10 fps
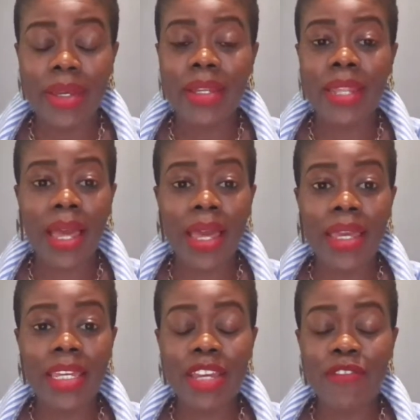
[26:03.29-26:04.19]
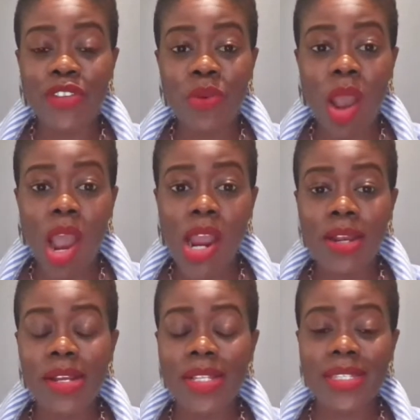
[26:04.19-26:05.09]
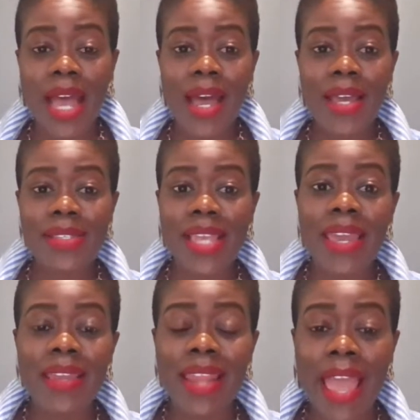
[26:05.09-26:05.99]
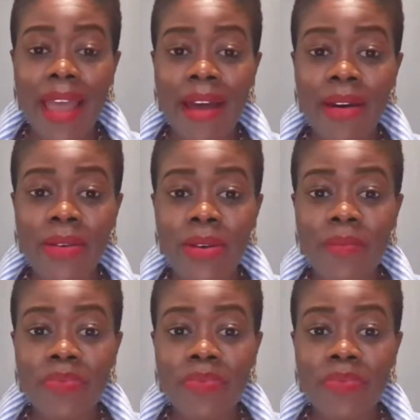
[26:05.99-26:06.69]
Like if you are a size 8 now,